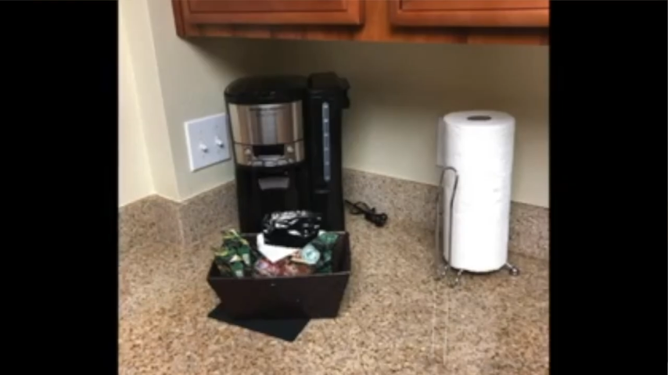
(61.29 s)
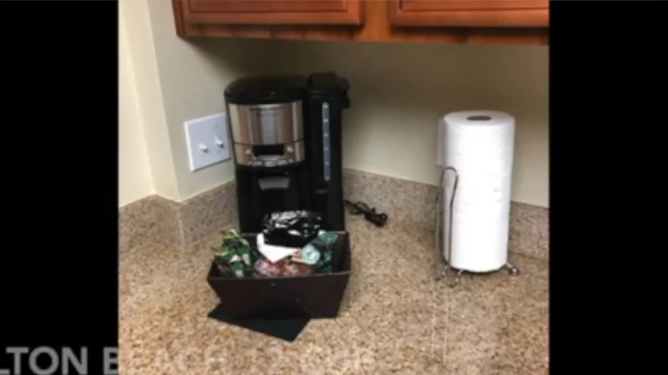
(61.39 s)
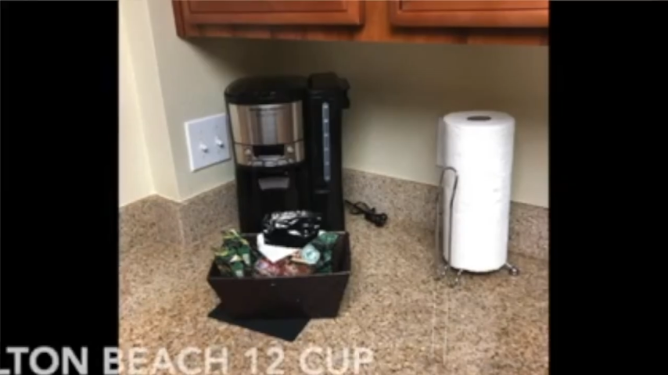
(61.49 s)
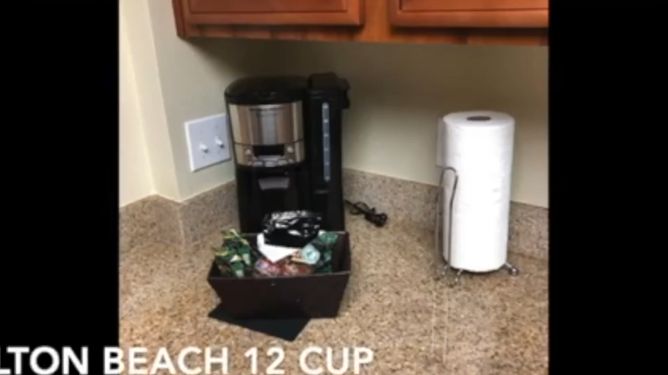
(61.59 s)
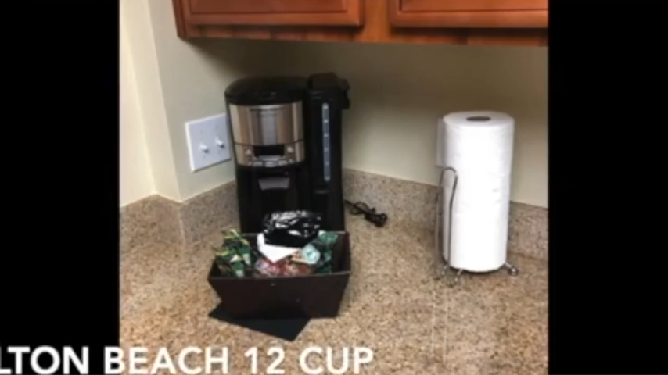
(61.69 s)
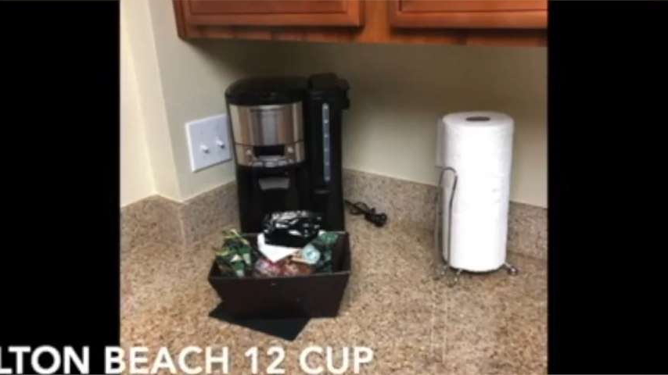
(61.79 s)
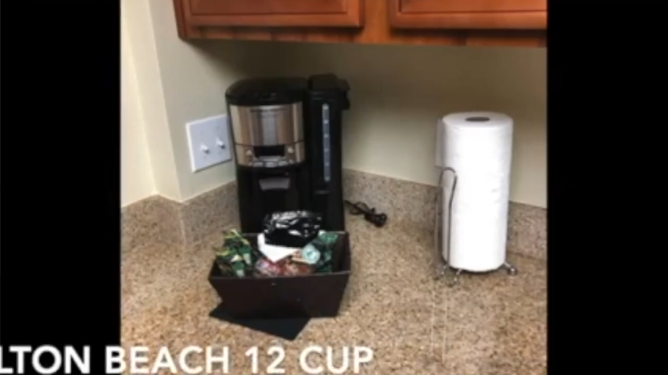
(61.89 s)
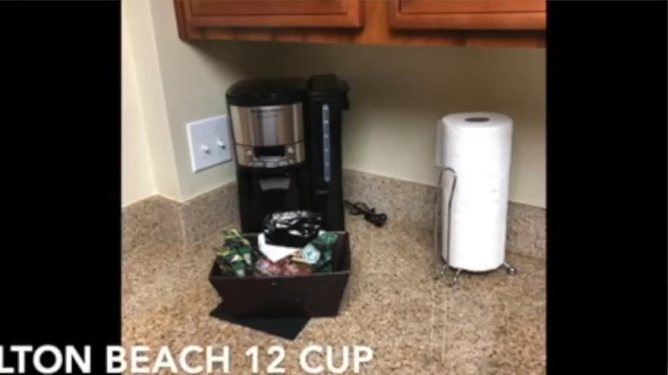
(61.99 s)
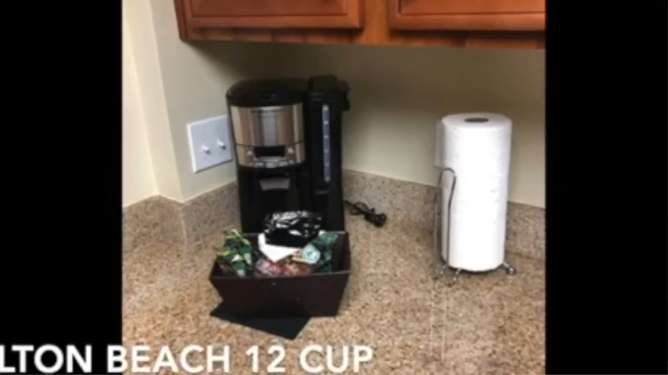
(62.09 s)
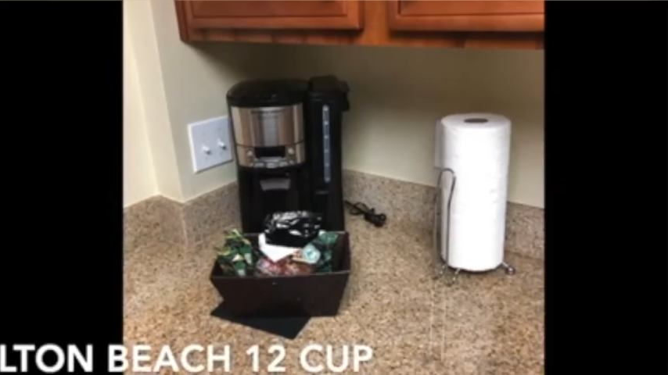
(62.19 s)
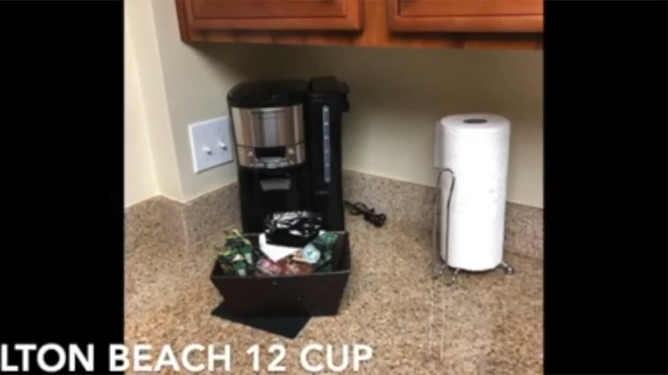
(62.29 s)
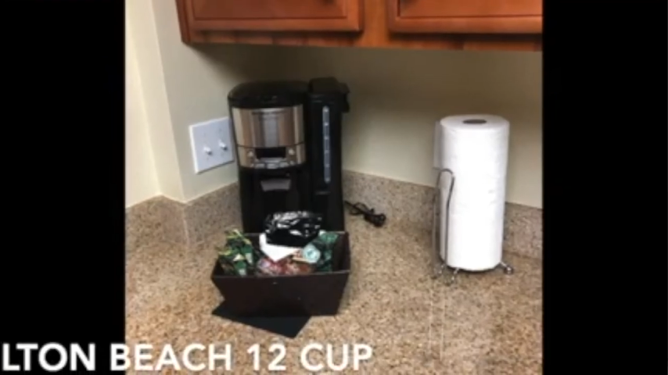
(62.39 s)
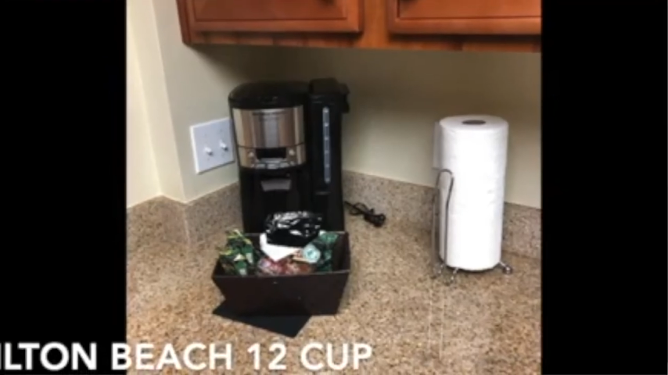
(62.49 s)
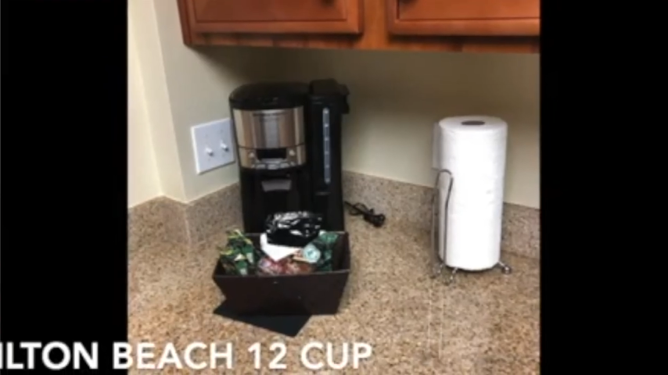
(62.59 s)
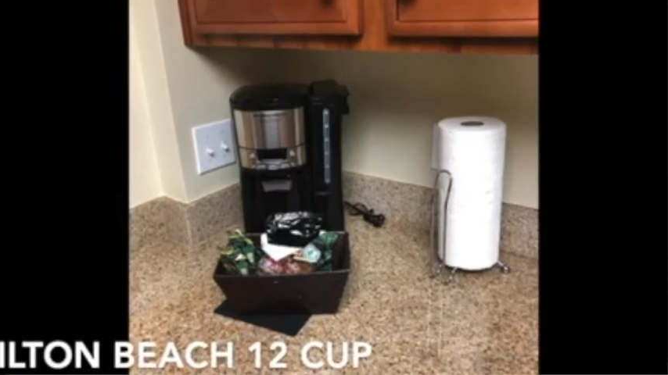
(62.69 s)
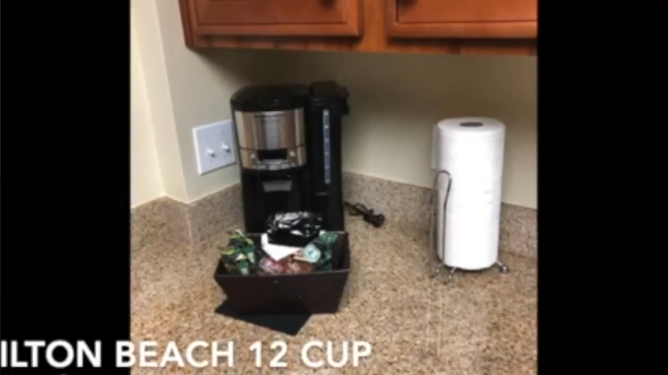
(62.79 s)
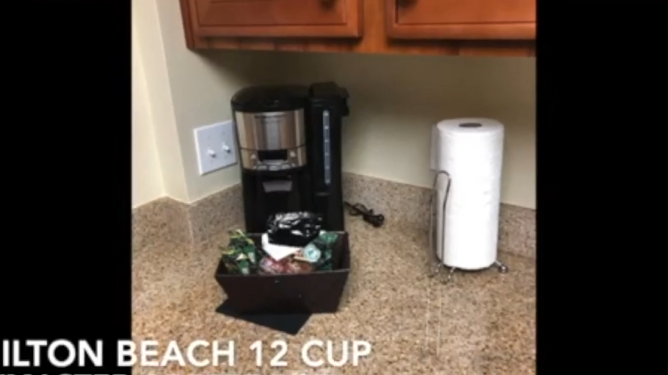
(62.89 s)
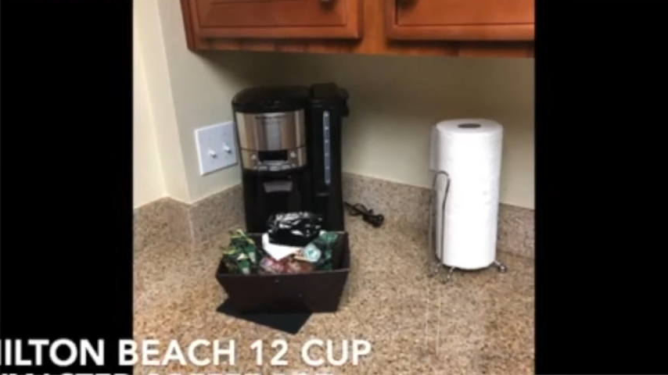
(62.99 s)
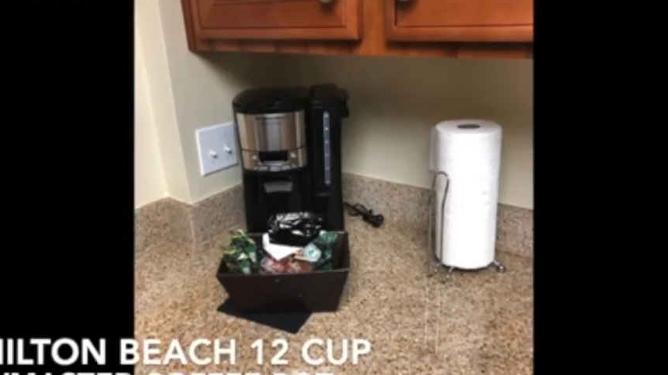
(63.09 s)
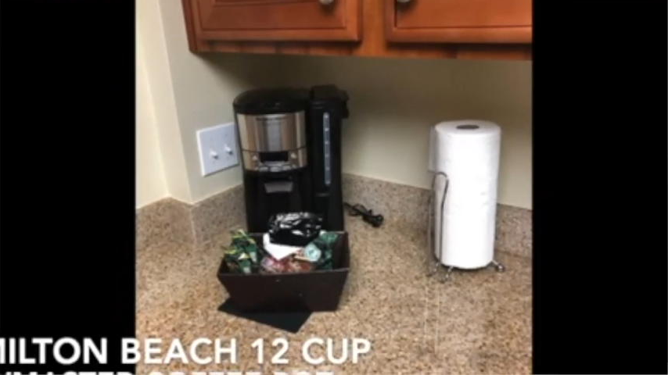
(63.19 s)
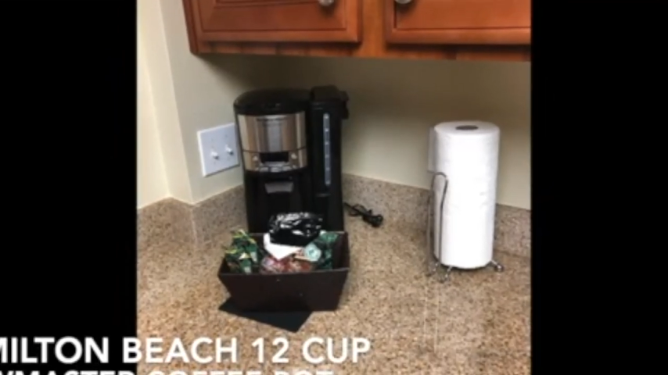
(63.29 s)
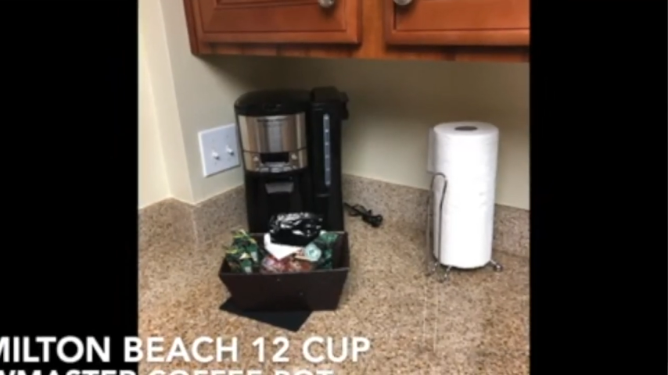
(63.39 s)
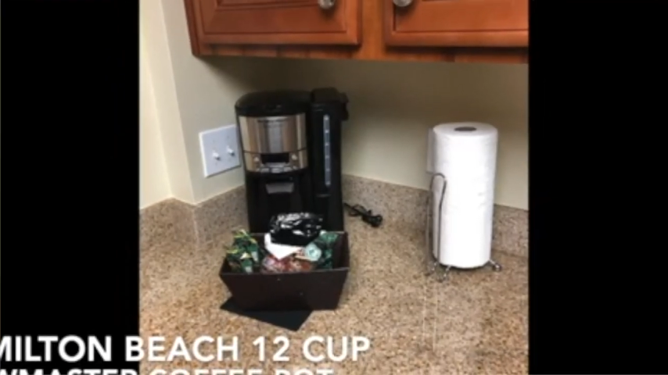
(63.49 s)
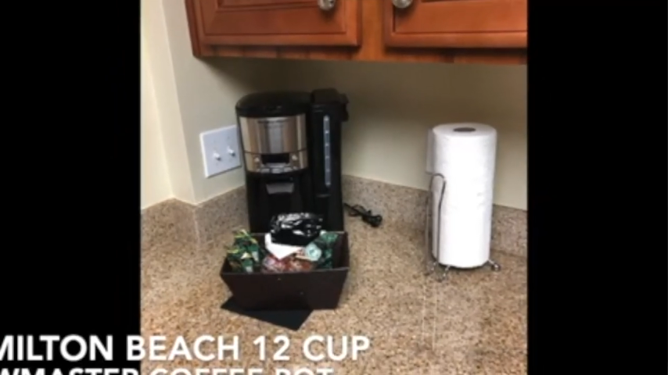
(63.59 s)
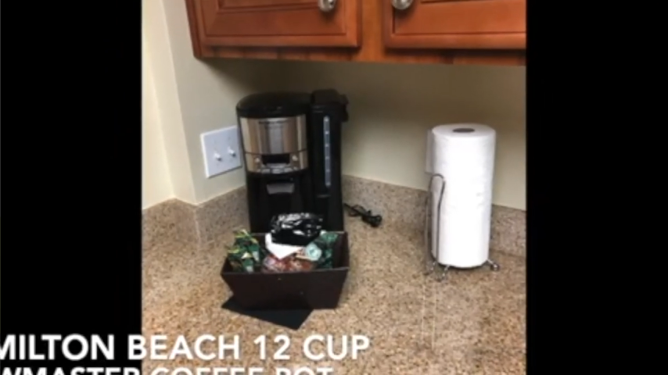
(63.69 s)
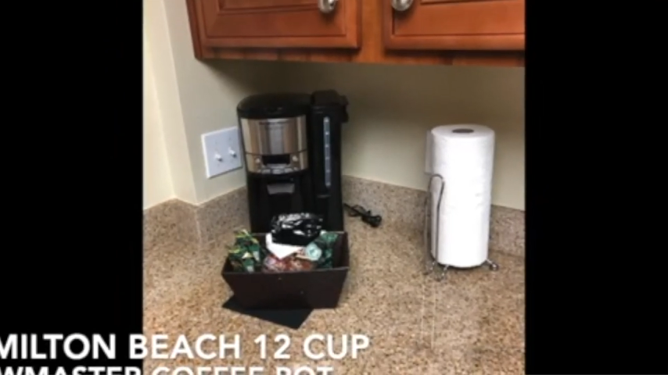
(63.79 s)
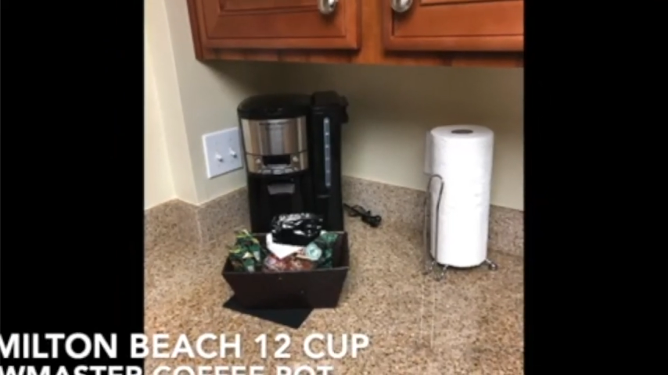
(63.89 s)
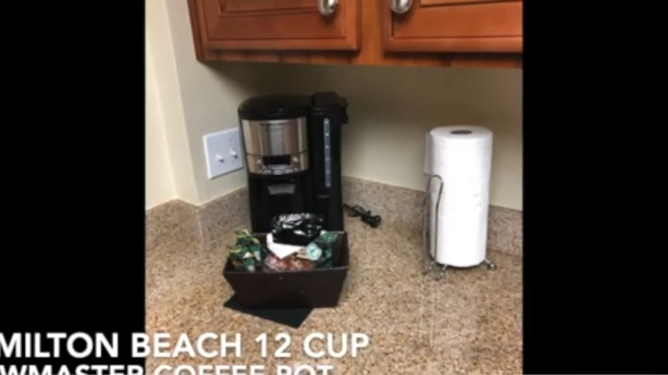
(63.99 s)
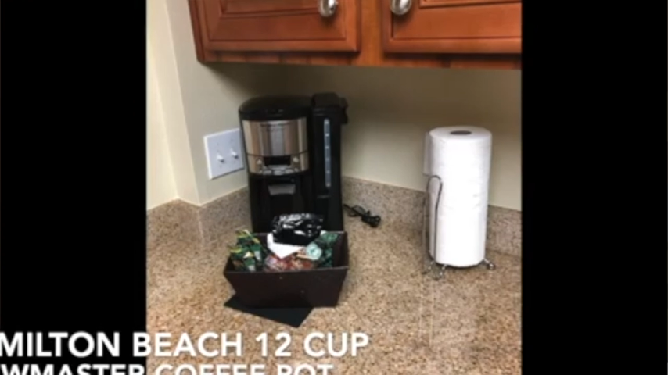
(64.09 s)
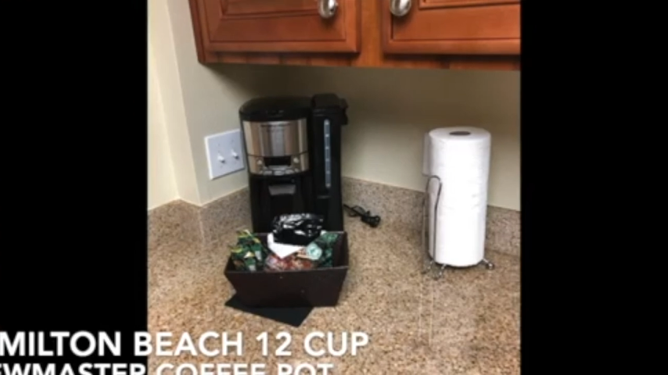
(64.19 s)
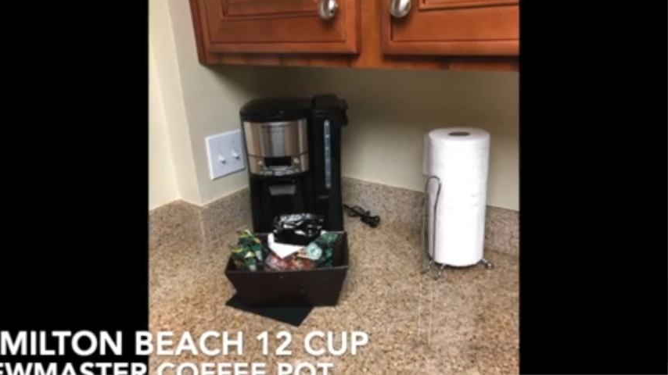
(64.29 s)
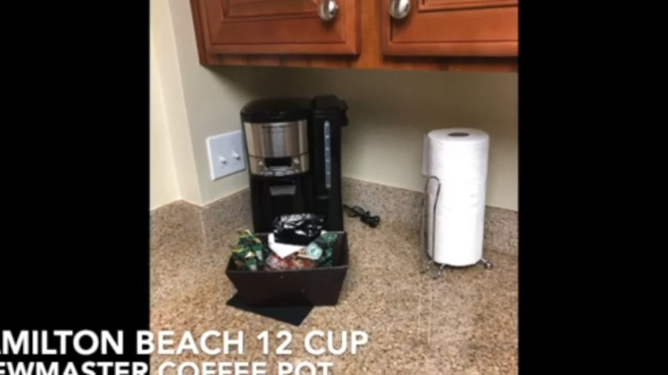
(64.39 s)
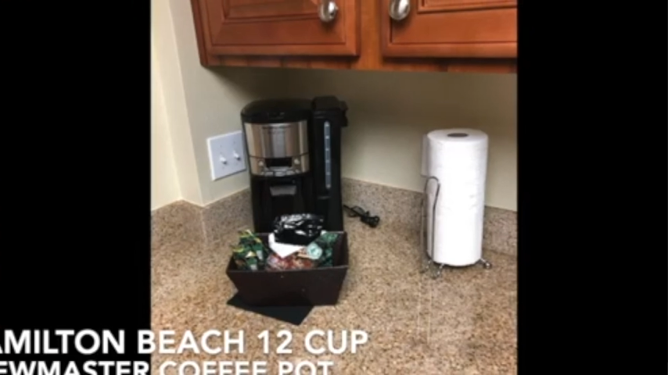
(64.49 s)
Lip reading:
(no speaker visible)